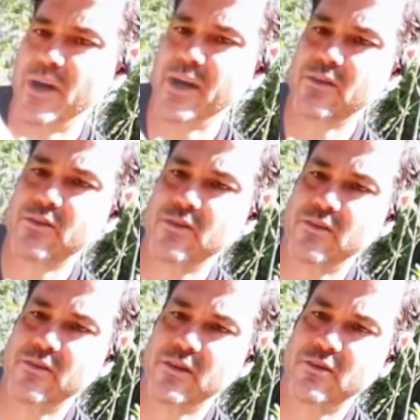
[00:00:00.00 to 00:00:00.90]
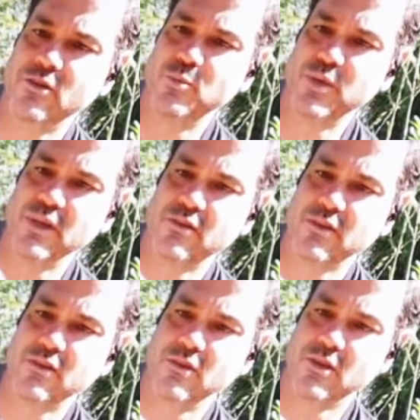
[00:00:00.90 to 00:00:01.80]
bikes, since they're two
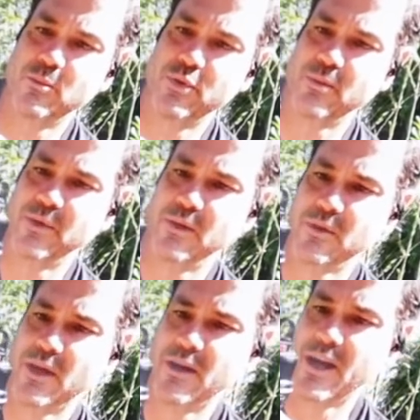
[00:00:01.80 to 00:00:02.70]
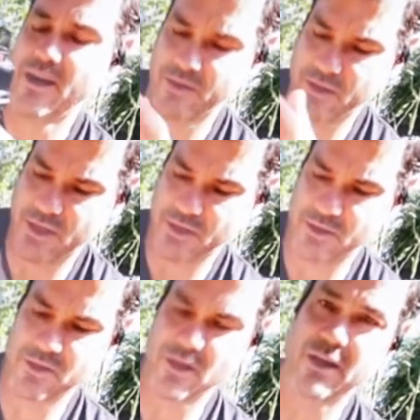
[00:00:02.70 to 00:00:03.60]
pieces, you can put them in without having to
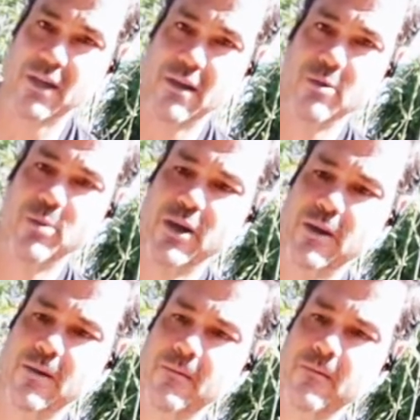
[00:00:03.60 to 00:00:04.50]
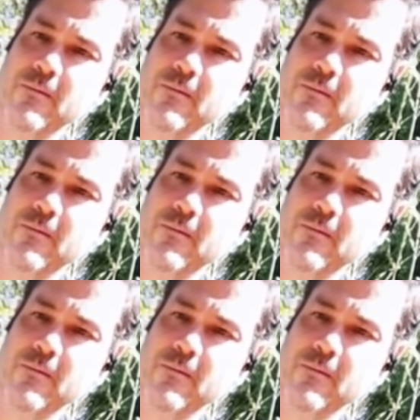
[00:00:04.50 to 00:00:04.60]
take the shock out of the bike.